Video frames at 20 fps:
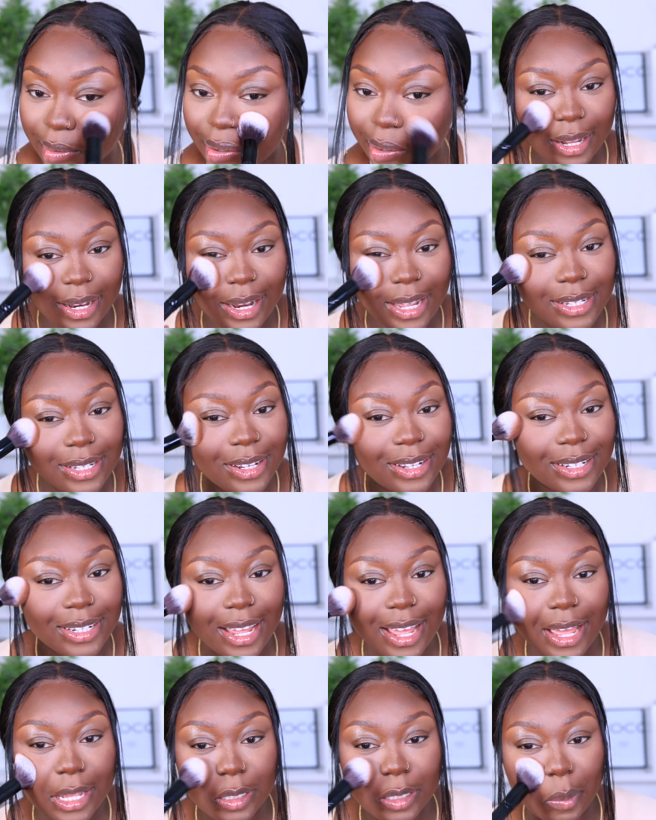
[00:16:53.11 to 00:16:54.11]
Okay, that's looked
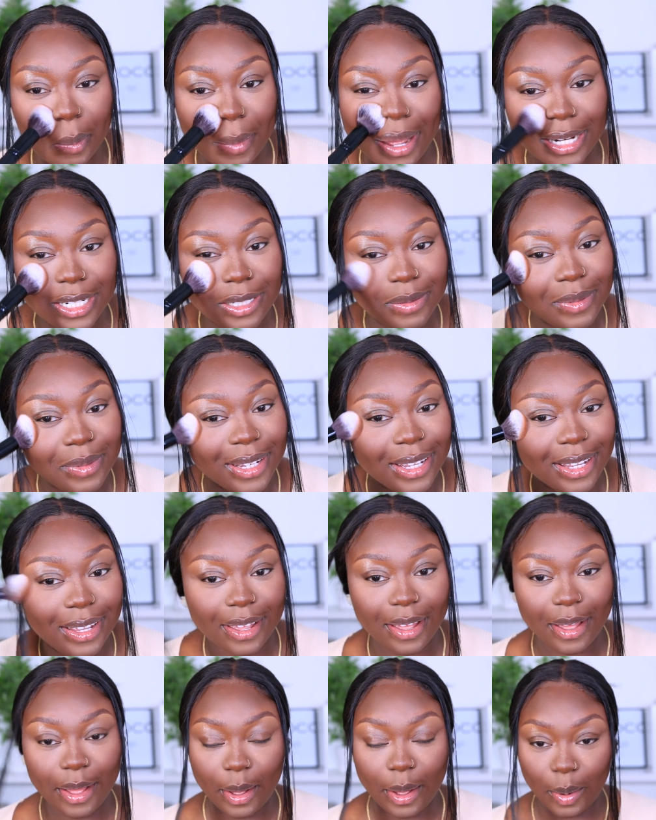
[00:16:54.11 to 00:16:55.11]
like it's matched me
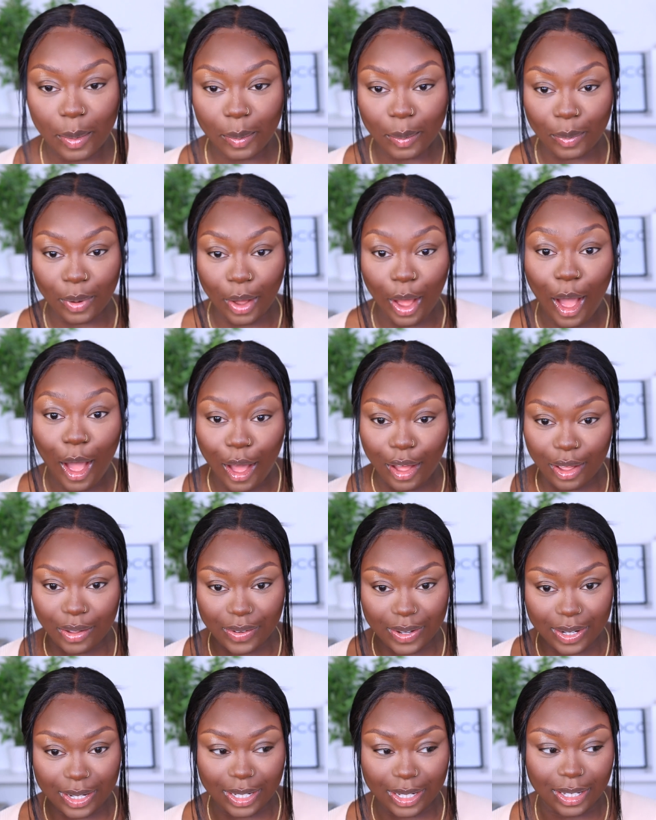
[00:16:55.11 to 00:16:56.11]

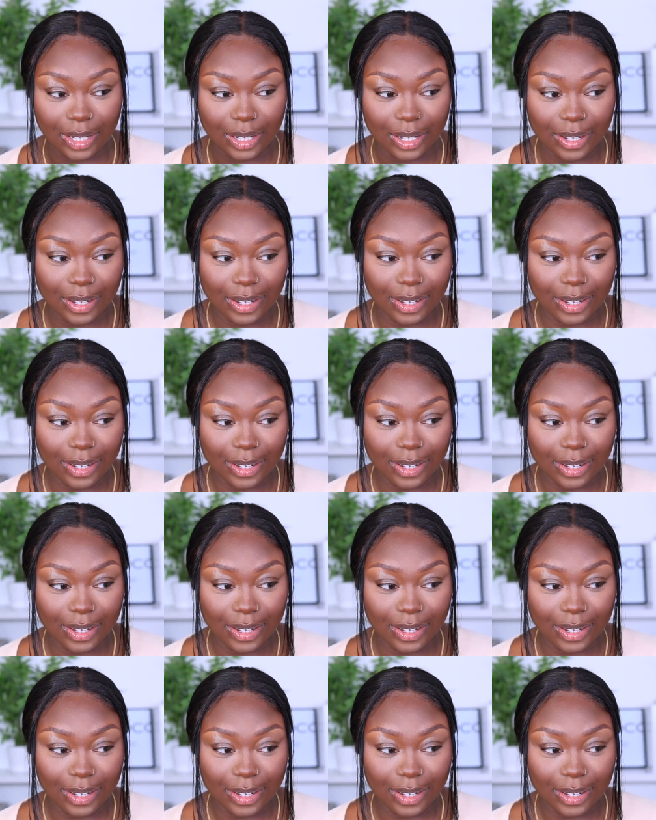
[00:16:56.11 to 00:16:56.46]
perfectly.